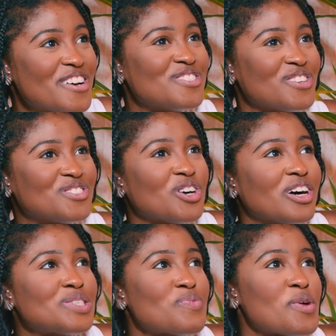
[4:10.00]
So
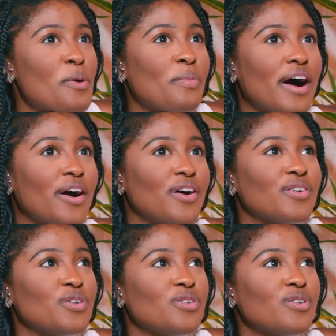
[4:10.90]
talk to me
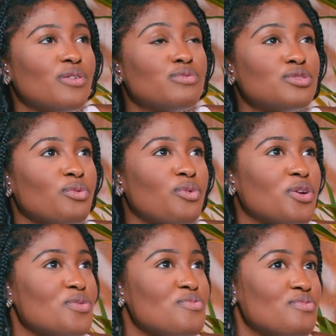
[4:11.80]
about, were
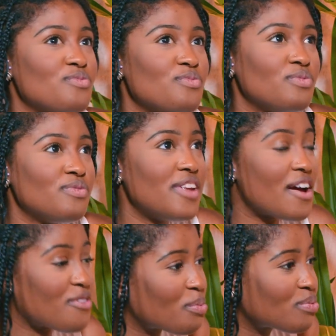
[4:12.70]
you
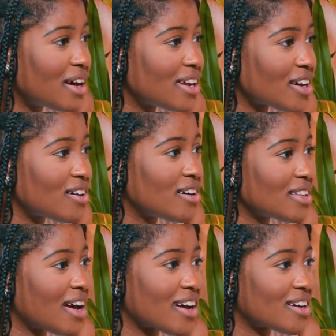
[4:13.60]
never planning on
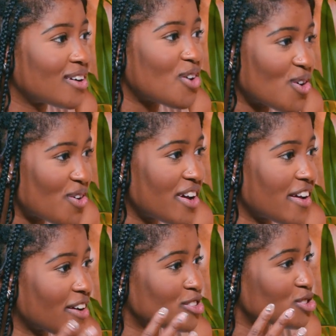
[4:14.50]
like
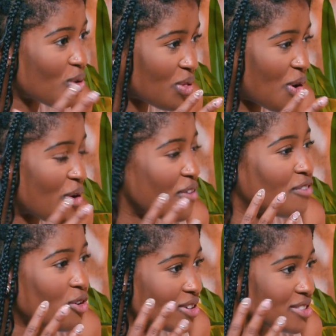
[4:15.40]
going solo and
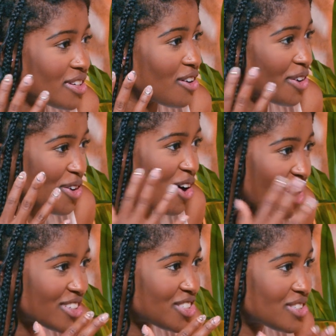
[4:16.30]
focusing on your
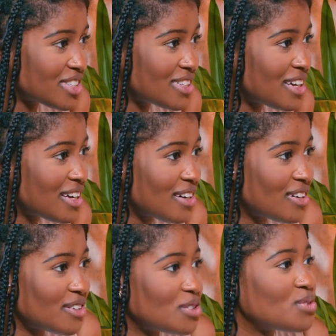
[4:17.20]
artistry?
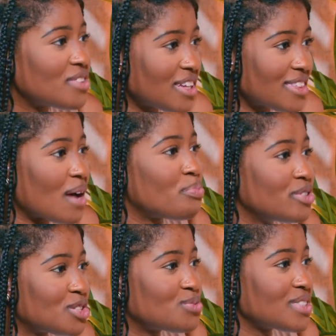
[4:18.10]
Do you think that
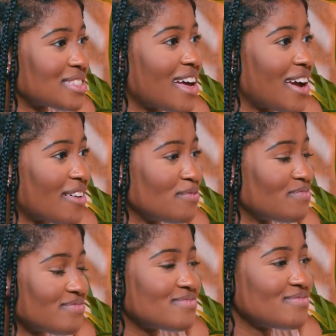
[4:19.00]
push was like
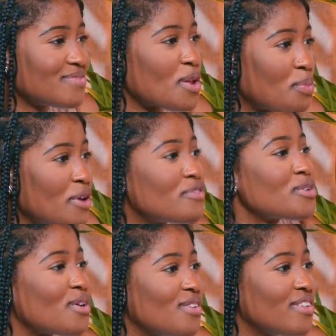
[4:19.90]

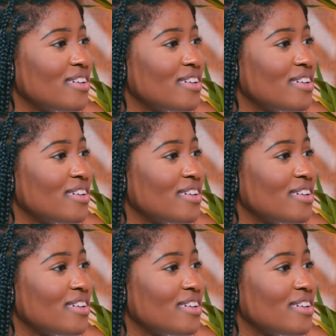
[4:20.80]
pivotal?